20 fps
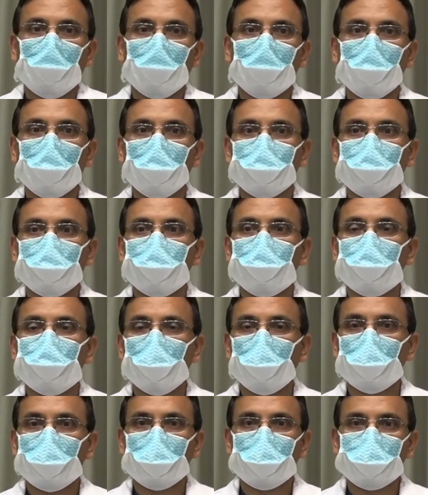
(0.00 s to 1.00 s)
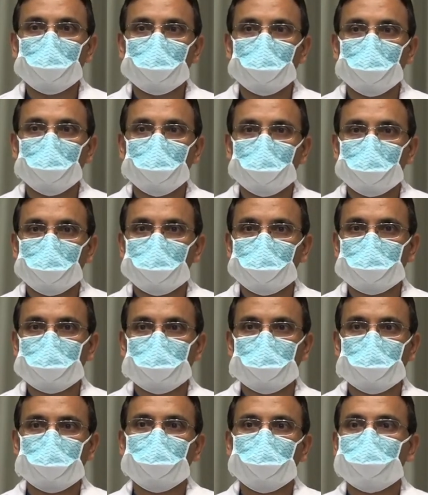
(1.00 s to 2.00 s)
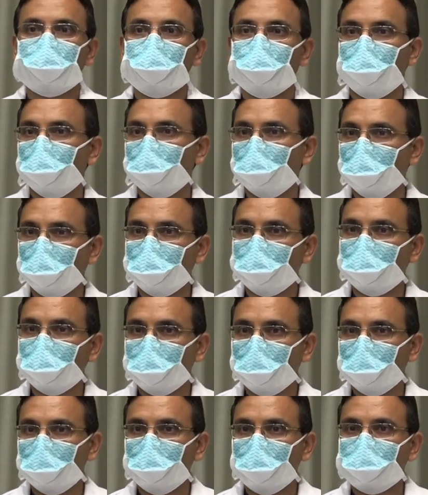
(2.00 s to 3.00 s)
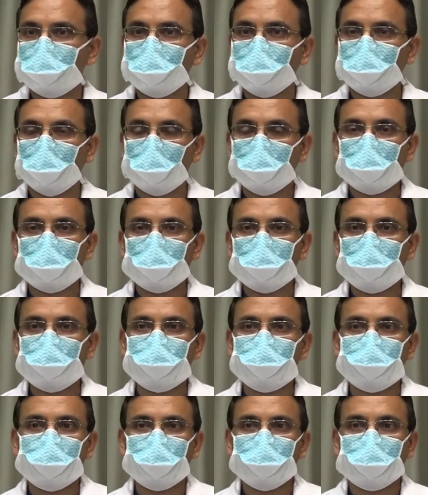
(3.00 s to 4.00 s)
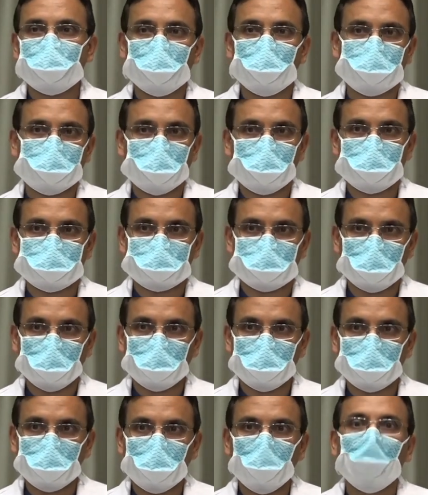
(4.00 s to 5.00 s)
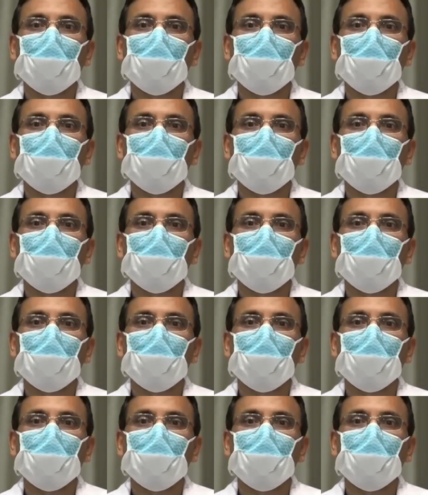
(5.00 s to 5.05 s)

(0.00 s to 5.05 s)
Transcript: if you notice your sugars are going up, it's a very easy telltale sign